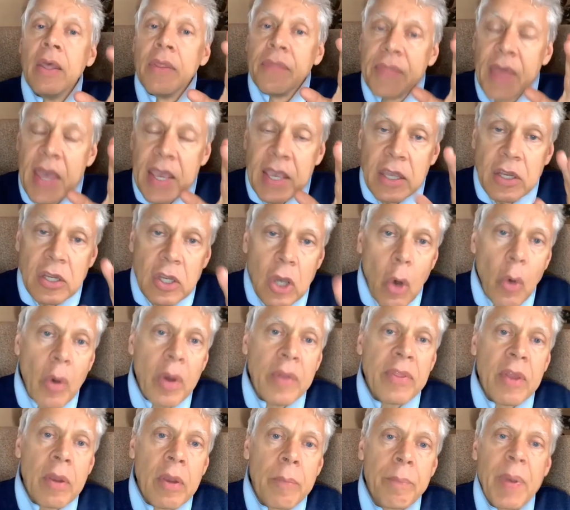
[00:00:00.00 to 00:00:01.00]
They could go
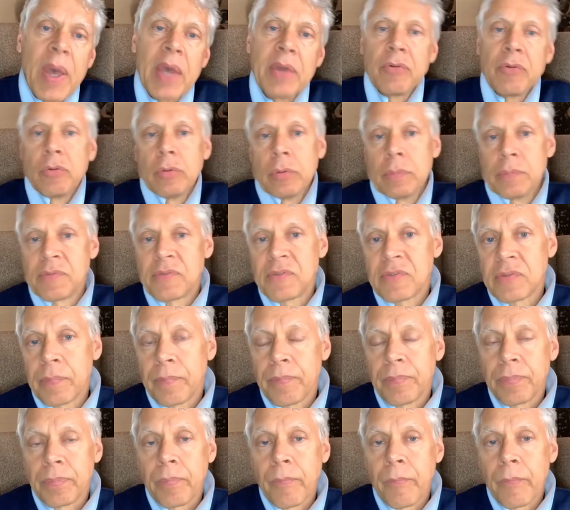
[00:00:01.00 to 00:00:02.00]
in their bedrooms
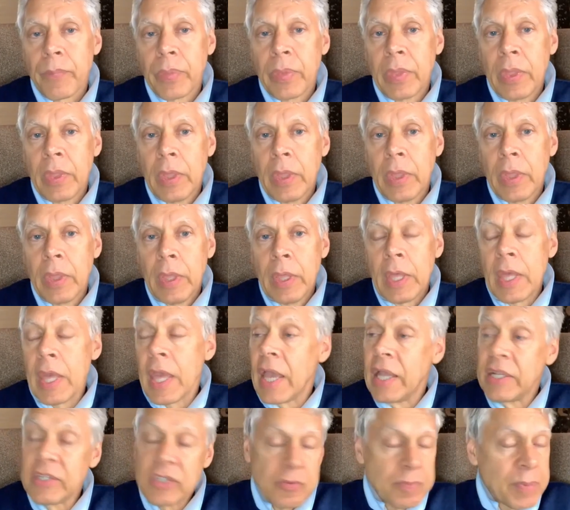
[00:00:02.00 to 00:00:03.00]

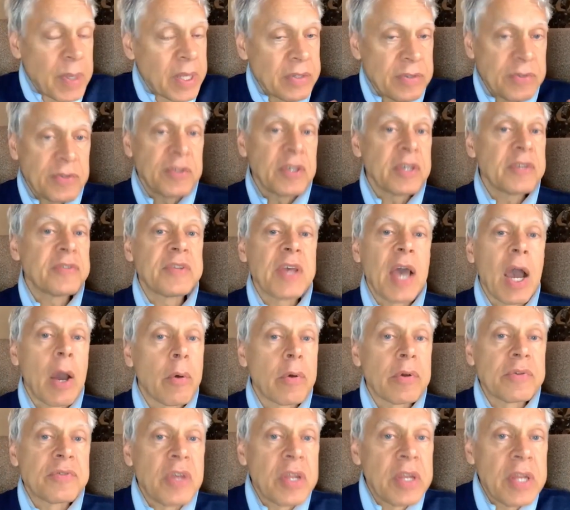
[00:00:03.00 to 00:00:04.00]
and spend six
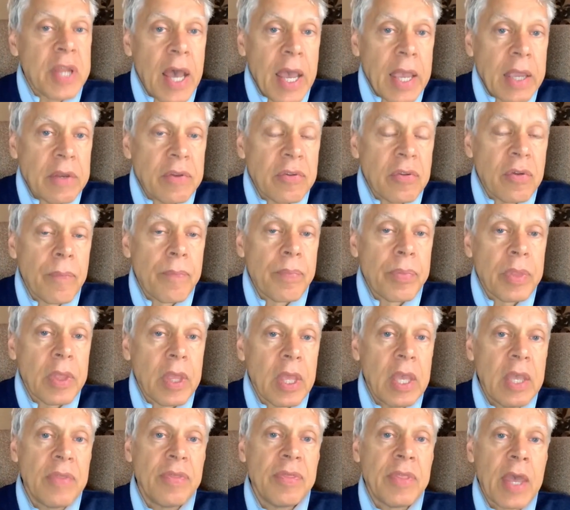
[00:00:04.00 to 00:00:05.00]
hours a night
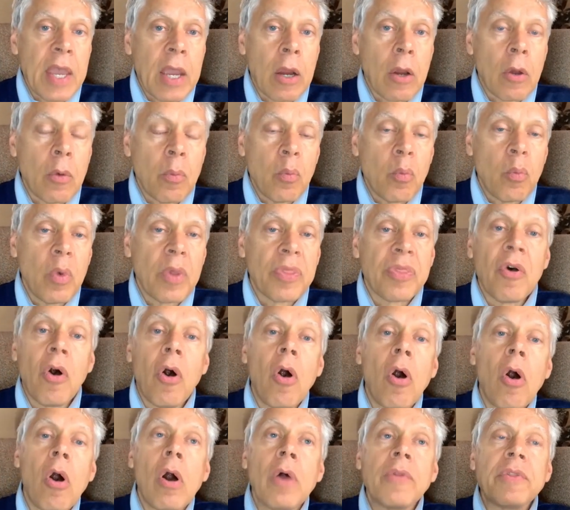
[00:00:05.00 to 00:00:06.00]
in there with
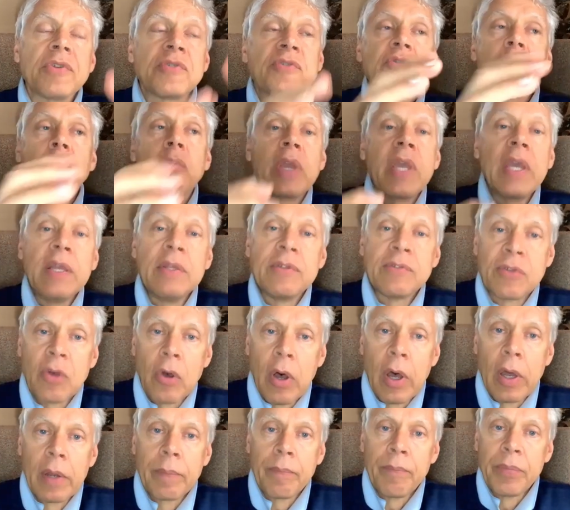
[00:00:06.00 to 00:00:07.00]
all the screens
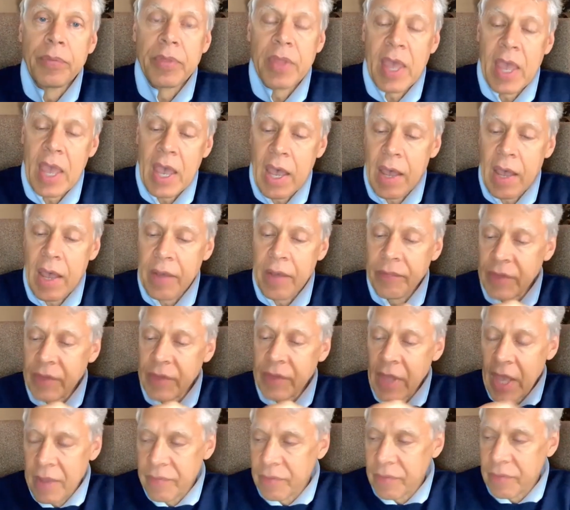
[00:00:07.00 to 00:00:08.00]
on. They have,
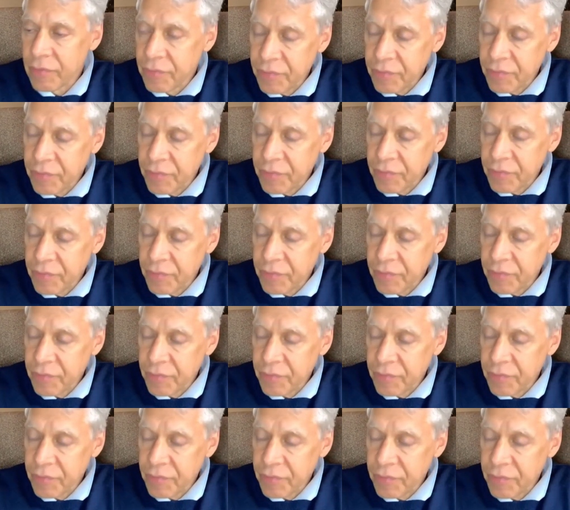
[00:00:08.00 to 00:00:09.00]
they have the
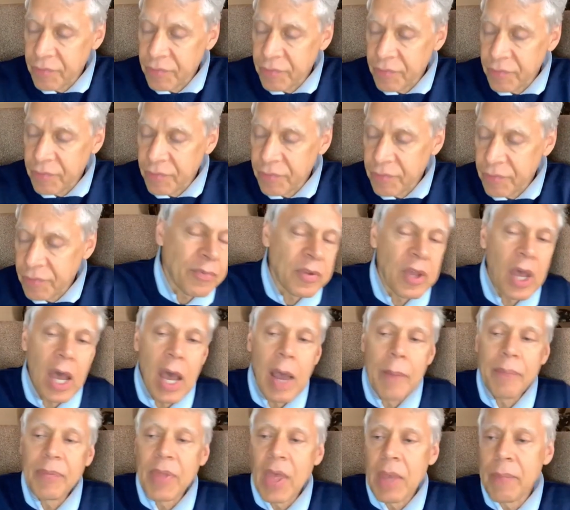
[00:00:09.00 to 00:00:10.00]
phone, they've
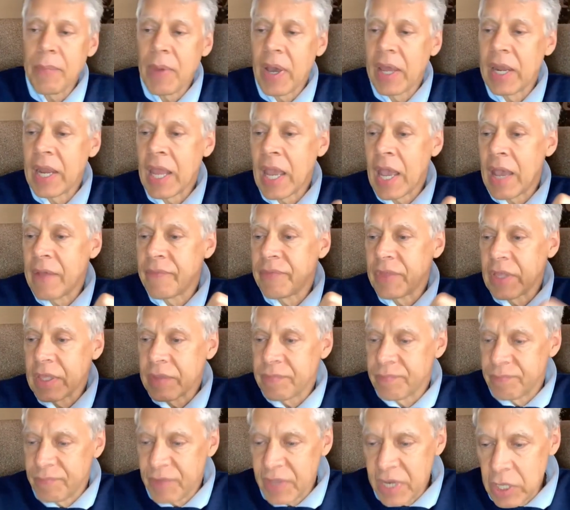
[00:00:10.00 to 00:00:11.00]
got the laptop, they
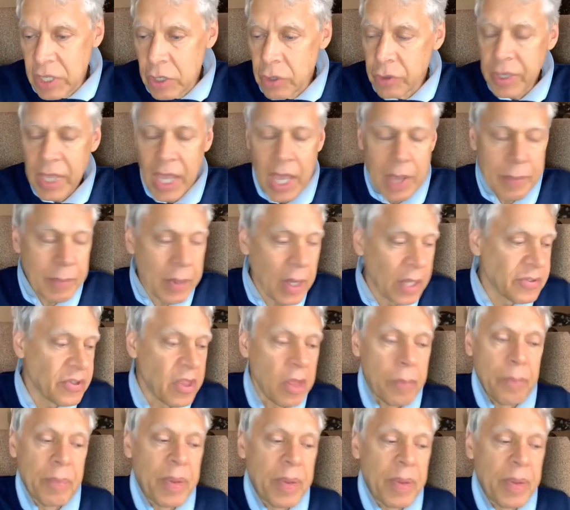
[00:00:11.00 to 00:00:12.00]
might have the video game
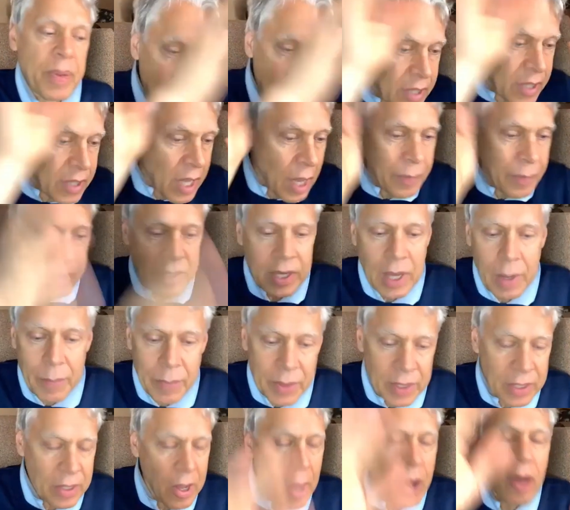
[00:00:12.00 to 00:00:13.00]
console, the P S
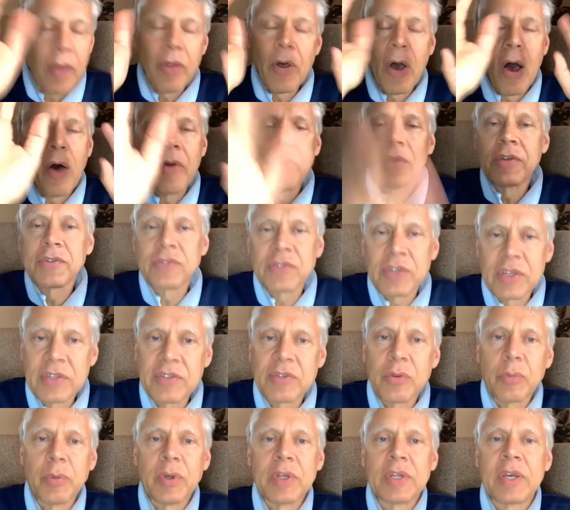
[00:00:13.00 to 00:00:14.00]
three, come, come on, all,
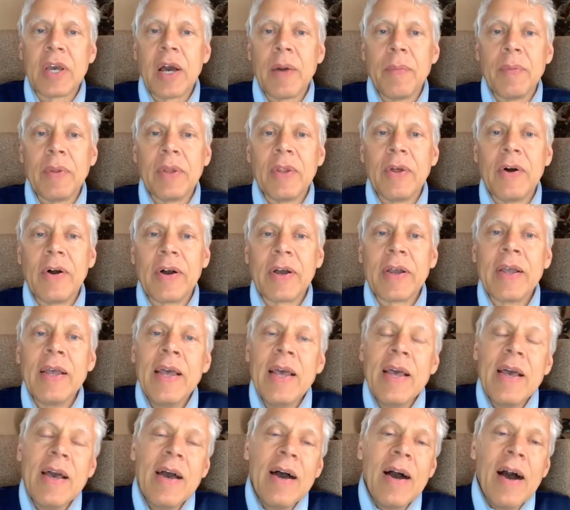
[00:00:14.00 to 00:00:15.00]
all those things that would come
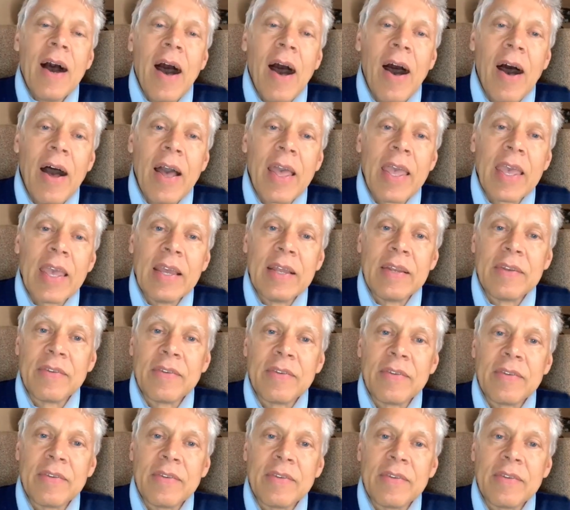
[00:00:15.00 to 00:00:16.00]
along uh,
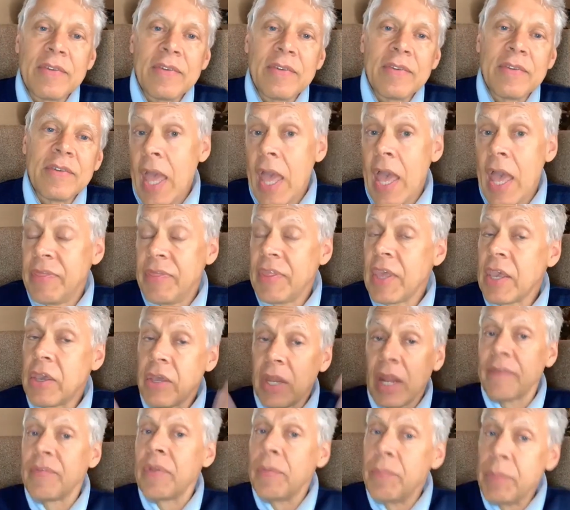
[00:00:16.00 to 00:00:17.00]
in time.
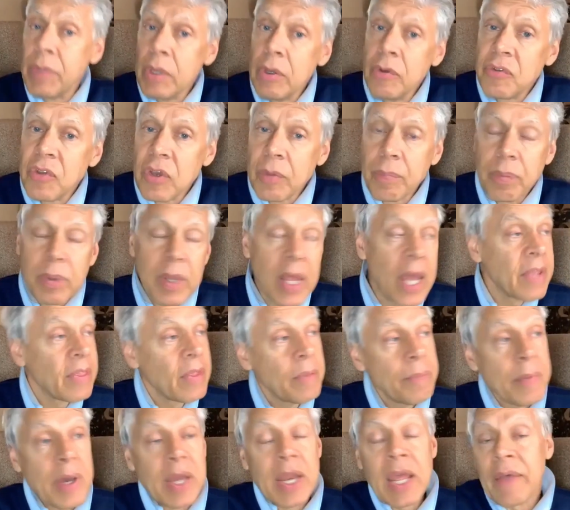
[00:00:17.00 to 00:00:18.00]
and they could have the music
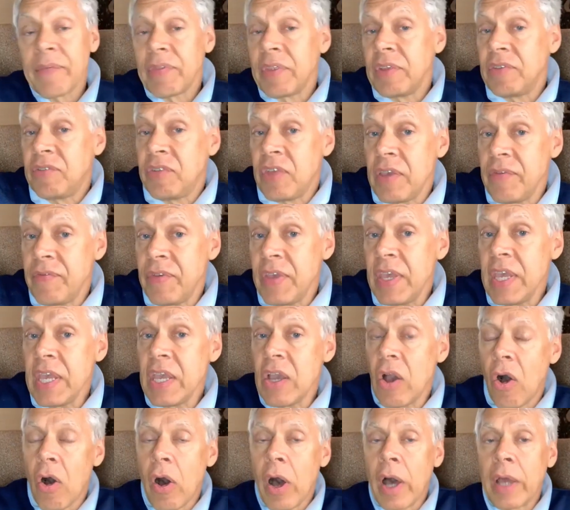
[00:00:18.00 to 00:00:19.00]
playing. They might have the T
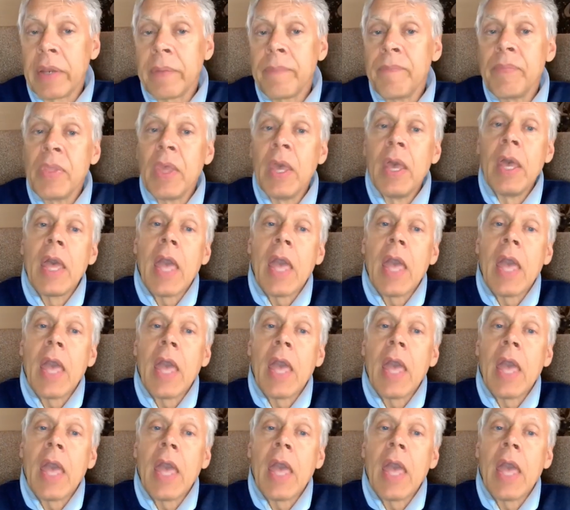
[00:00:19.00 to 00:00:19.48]
V on.